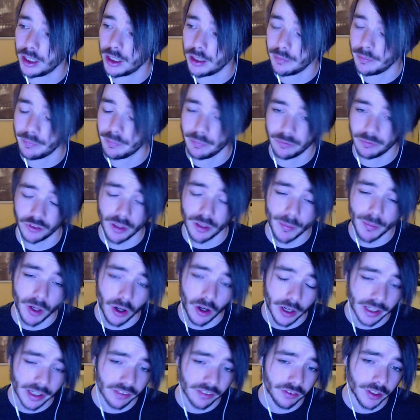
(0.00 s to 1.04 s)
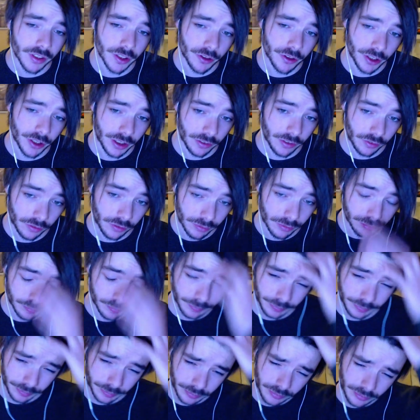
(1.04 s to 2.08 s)
Summer I Series.
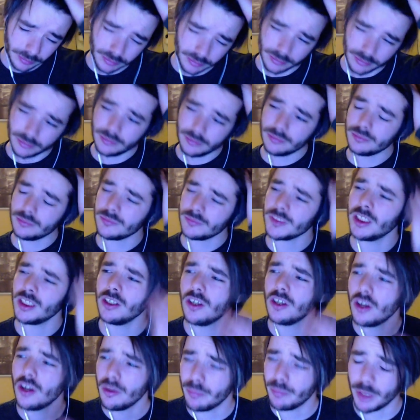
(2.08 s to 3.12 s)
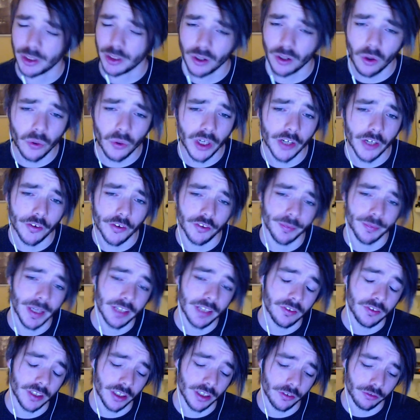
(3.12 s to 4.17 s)
My goal here is
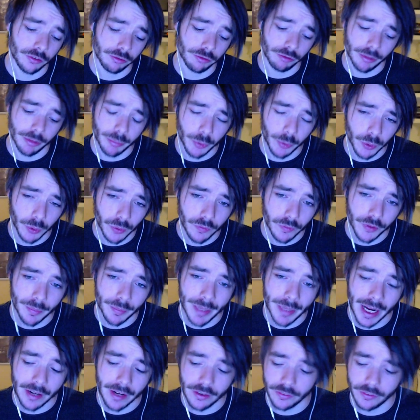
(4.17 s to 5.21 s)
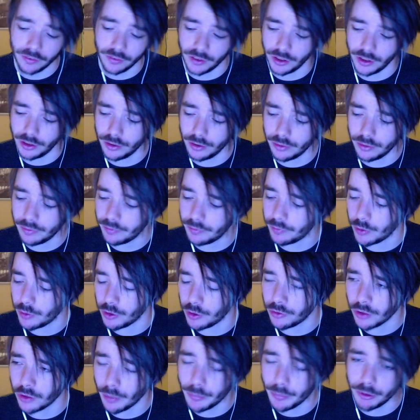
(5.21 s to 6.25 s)
basically just to remove dependency for the
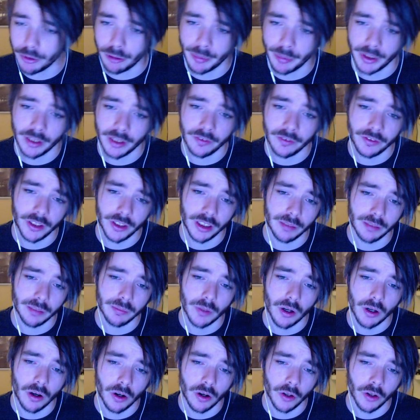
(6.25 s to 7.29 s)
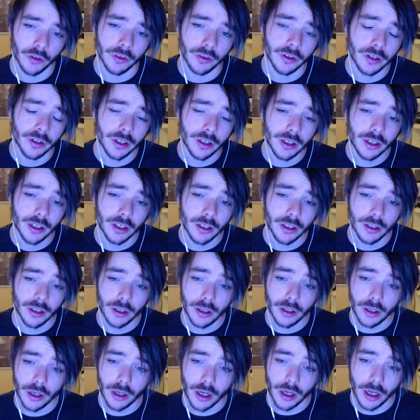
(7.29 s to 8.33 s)
top European team on
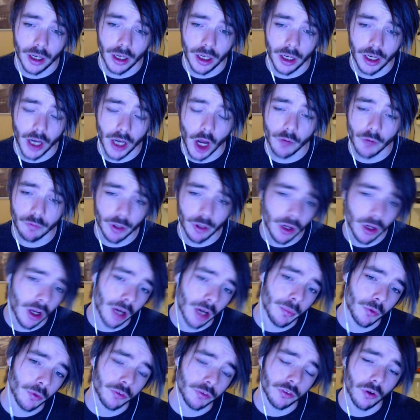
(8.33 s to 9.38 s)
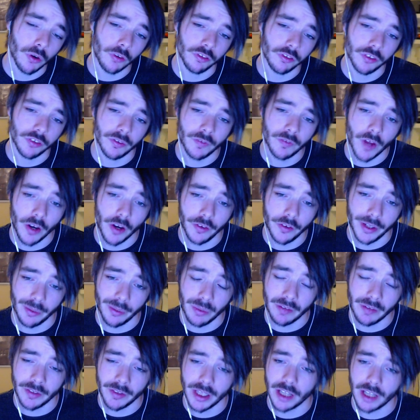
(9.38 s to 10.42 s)
unreliable sources of funding,
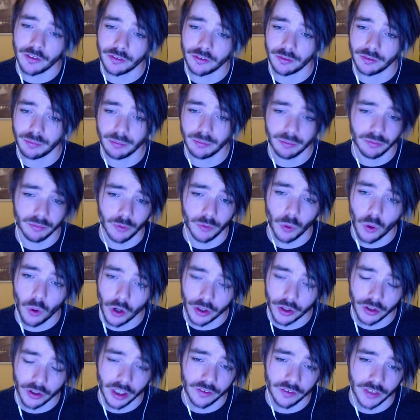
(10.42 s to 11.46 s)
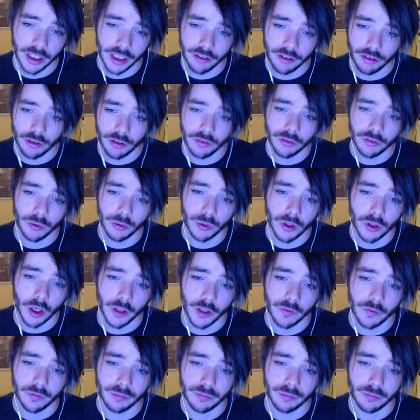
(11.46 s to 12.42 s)
whether that's organizations who kind of